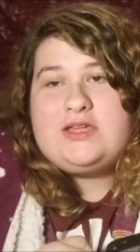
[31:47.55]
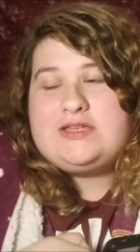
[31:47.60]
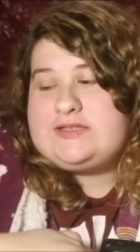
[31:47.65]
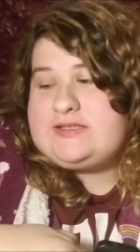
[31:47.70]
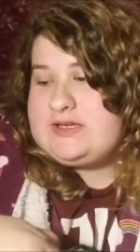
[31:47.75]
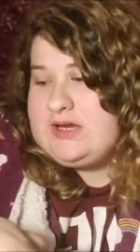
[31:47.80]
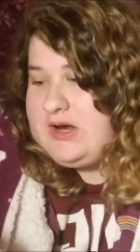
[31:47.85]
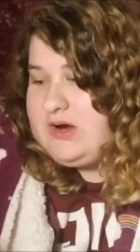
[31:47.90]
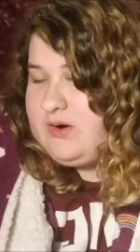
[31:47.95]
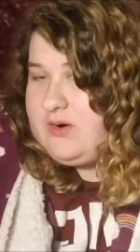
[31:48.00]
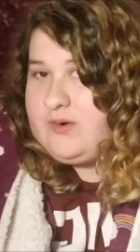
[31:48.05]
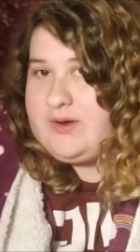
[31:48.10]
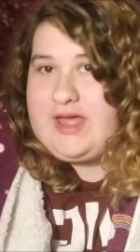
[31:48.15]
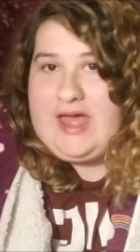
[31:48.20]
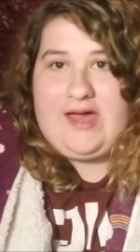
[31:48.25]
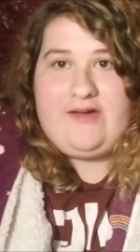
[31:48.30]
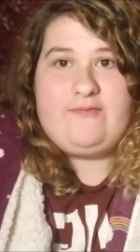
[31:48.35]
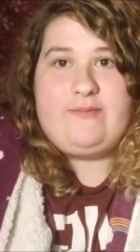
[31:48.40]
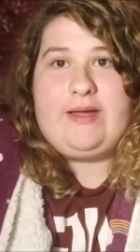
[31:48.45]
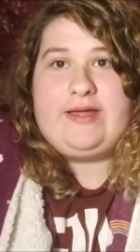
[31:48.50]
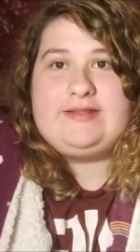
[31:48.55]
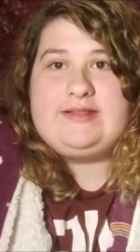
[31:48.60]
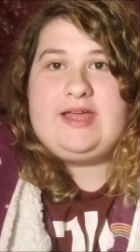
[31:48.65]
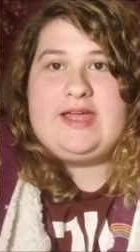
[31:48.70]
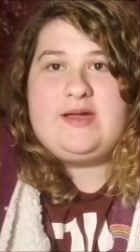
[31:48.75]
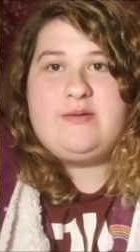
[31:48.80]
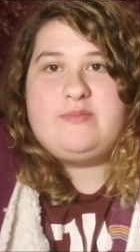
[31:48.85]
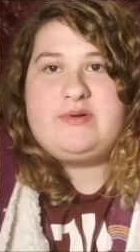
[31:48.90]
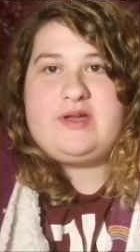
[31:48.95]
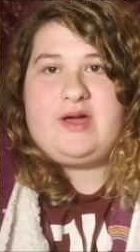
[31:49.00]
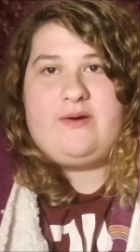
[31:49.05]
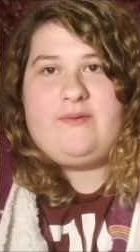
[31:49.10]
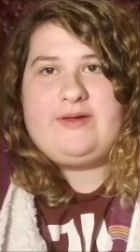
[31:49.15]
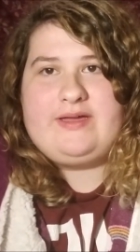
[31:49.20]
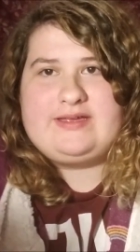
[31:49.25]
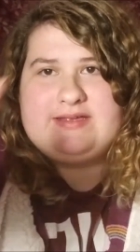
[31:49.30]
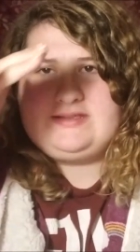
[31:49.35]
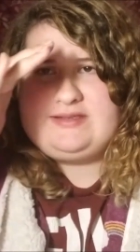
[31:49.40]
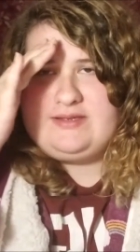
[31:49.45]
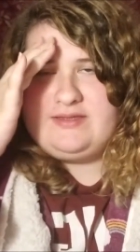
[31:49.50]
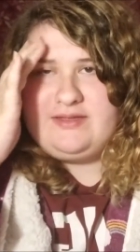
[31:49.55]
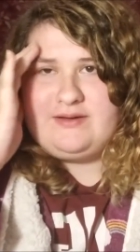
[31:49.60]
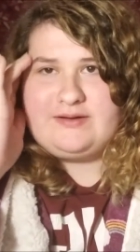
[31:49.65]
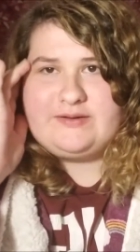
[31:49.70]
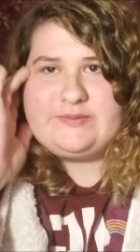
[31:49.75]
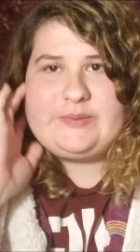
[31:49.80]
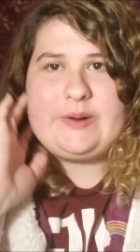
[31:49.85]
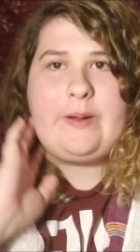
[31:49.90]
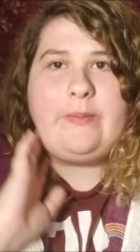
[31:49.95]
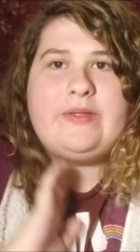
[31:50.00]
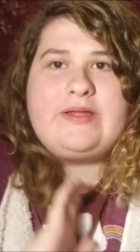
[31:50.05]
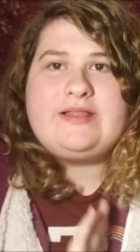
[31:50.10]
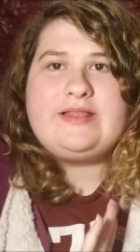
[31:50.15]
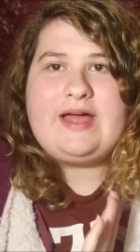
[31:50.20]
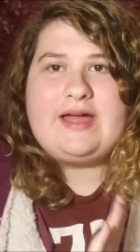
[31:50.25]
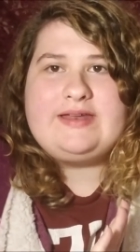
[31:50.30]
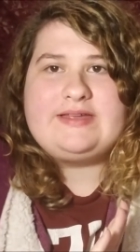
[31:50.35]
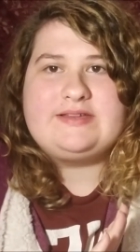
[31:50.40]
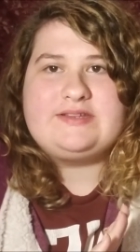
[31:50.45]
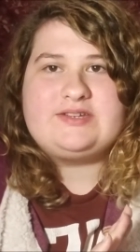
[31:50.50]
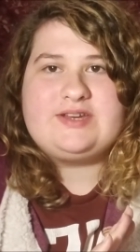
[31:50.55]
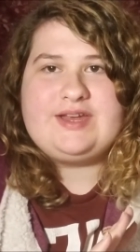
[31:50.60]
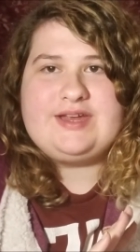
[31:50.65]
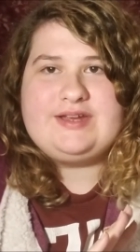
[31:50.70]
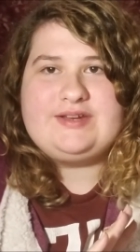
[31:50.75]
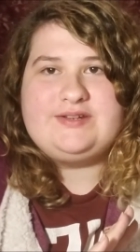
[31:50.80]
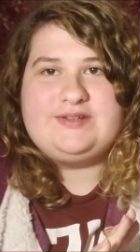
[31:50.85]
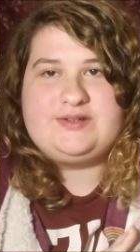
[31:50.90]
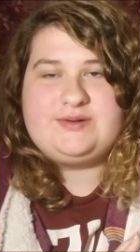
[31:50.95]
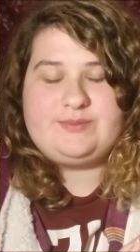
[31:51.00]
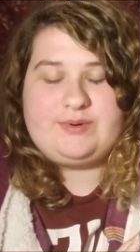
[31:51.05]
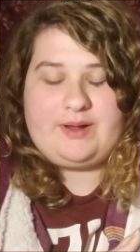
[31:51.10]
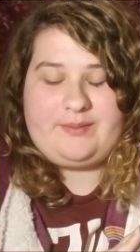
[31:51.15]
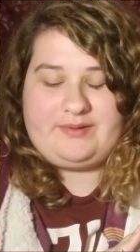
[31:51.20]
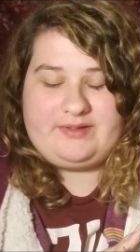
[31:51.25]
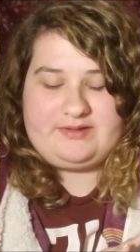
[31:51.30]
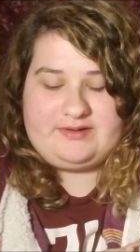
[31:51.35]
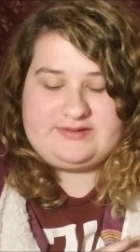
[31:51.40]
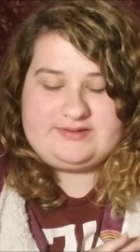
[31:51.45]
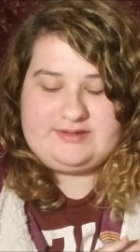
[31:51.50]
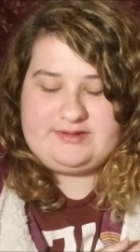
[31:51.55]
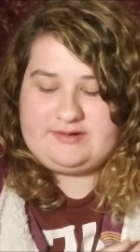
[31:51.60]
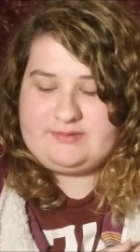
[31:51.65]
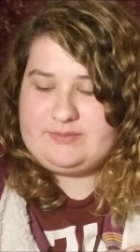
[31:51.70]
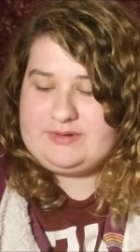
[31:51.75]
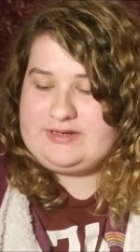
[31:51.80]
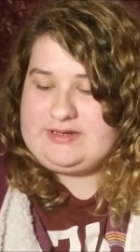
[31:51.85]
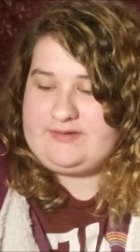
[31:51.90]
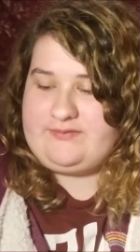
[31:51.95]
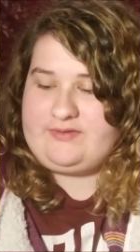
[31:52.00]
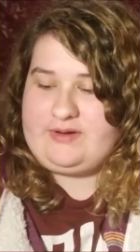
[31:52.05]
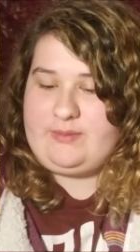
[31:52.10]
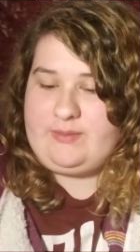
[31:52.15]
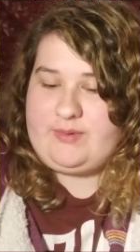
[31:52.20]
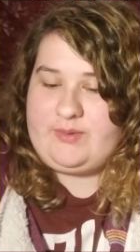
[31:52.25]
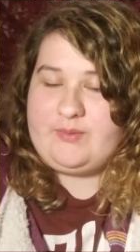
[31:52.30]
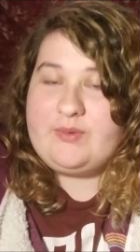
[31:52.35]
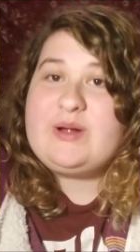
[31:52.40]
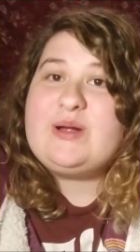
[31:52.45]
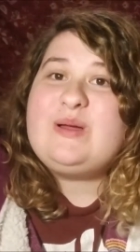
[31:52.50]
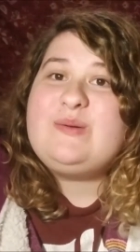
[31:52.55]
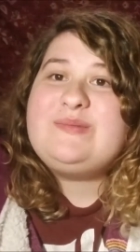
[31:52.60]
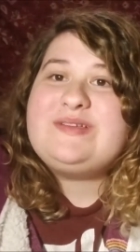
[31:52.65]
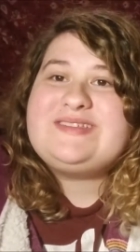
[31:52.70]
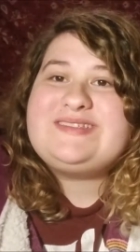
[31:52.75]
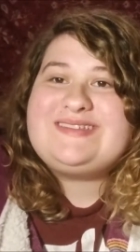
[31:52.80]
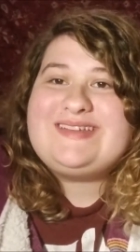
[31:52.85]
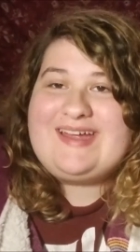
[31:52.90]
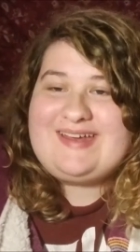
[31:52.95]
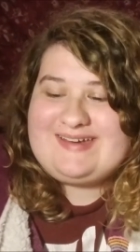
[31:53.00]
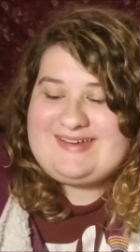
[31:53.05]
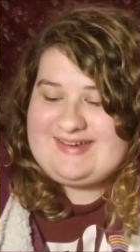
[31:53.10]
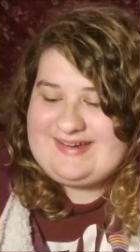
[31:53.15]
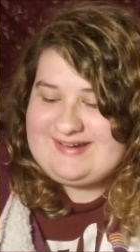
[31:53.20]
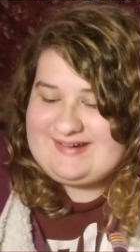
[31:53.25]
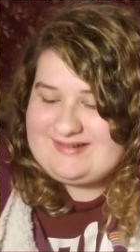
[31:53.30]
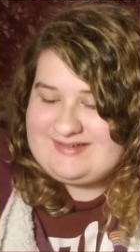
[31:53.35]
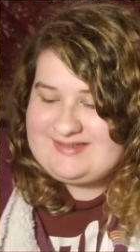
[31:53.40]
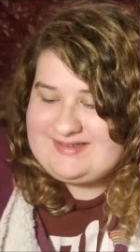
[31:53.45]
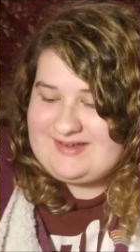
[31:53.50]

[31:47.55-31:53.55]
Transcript: So we have my lamp going, so there's probably lighting change. It probably looks a little bit different, but we're almost done here.